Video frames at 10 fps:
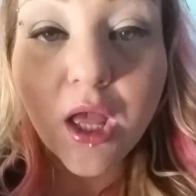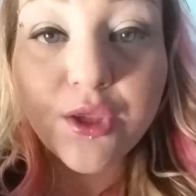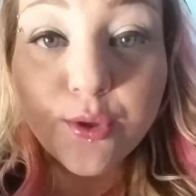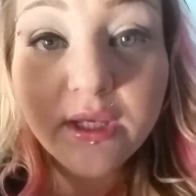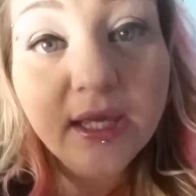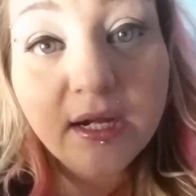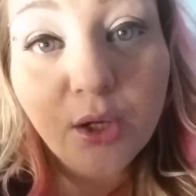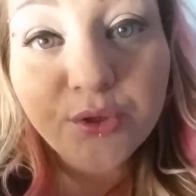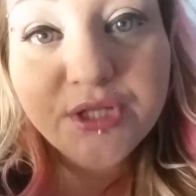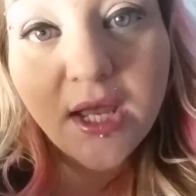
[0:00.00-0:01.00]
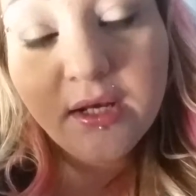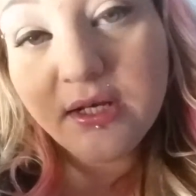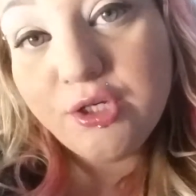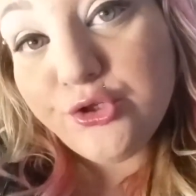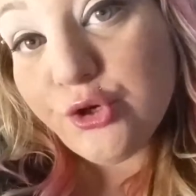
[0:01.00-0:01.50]
You can get it at Ulta
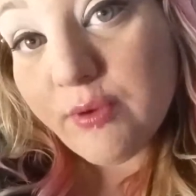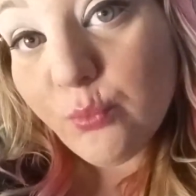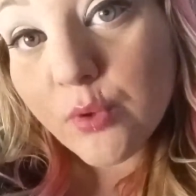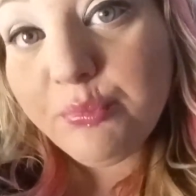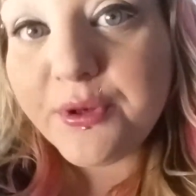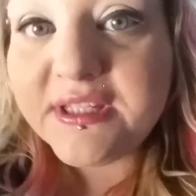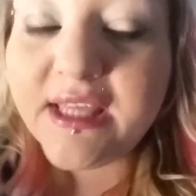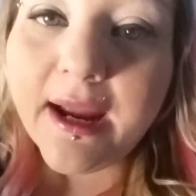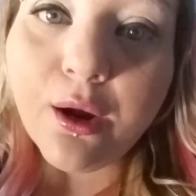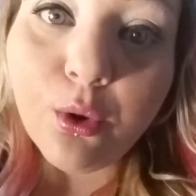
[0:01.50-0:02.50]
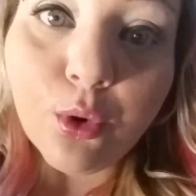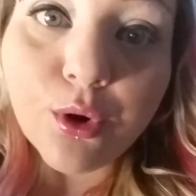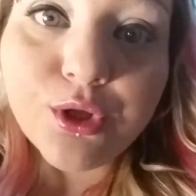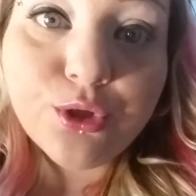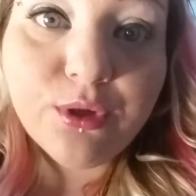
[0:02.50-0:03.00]
and use your reward points there,
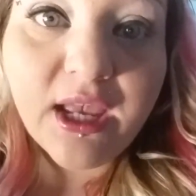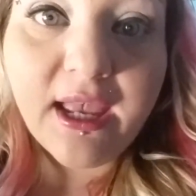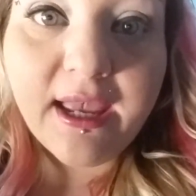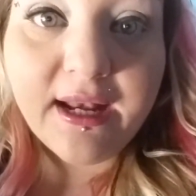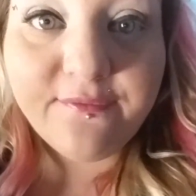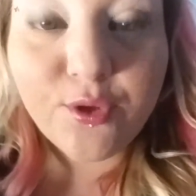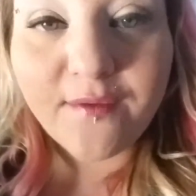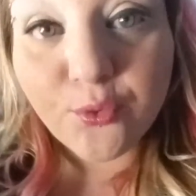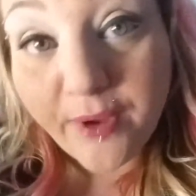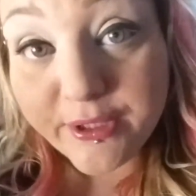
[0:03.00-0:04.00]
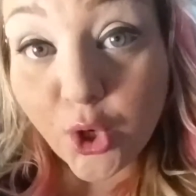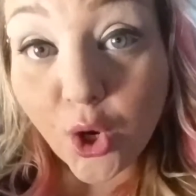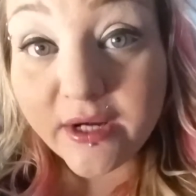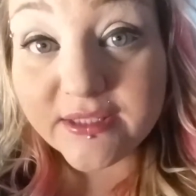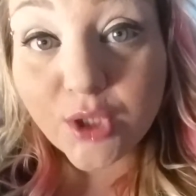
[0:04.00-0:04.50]
or you can, if you have a red
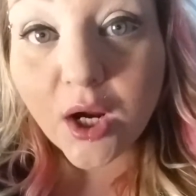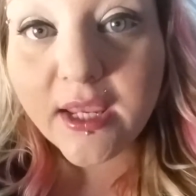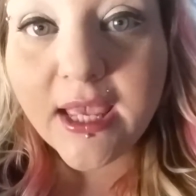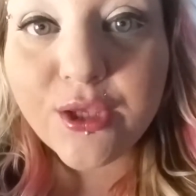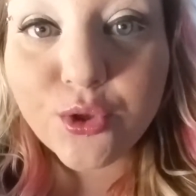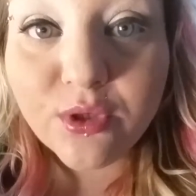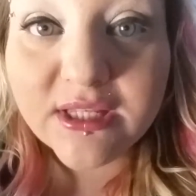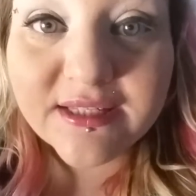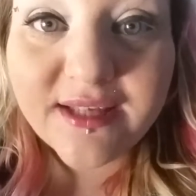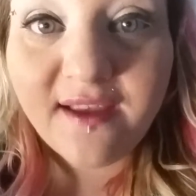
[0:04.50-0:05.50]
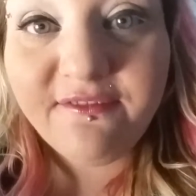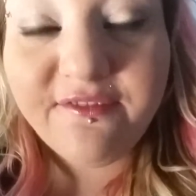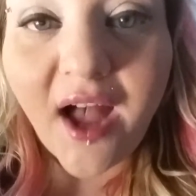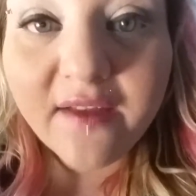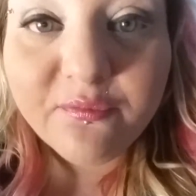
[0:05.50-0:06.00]
card at Target, you can save
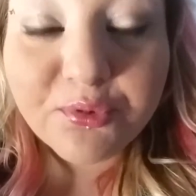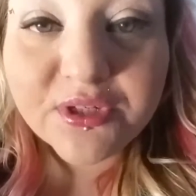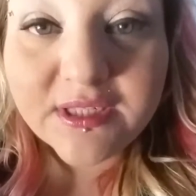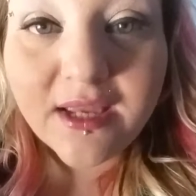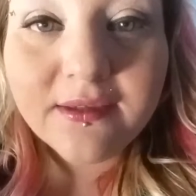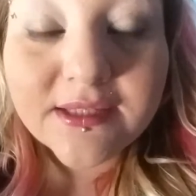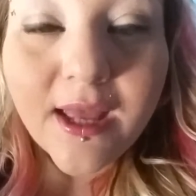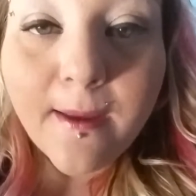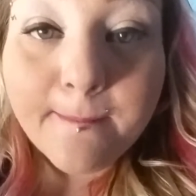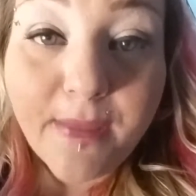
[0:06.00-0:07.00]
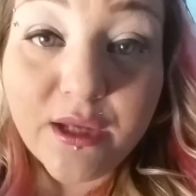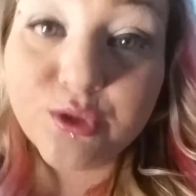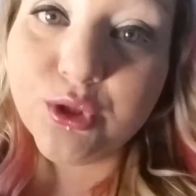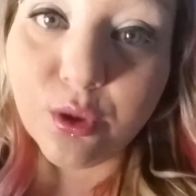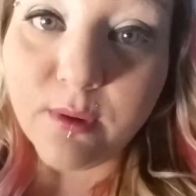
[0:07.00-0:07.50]
five percent by
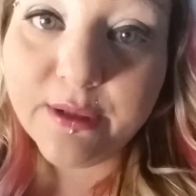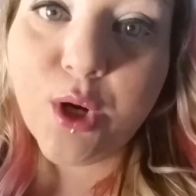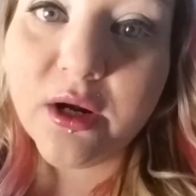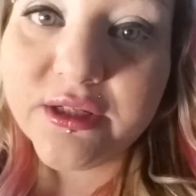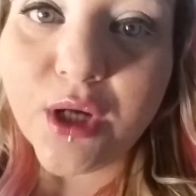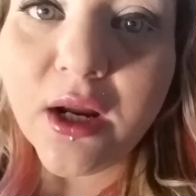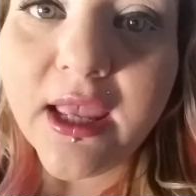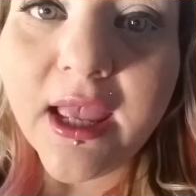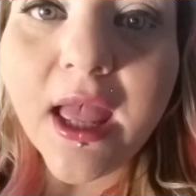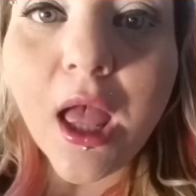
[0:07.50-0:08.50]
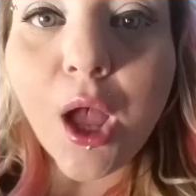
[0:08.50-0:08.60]
using your red card at Target.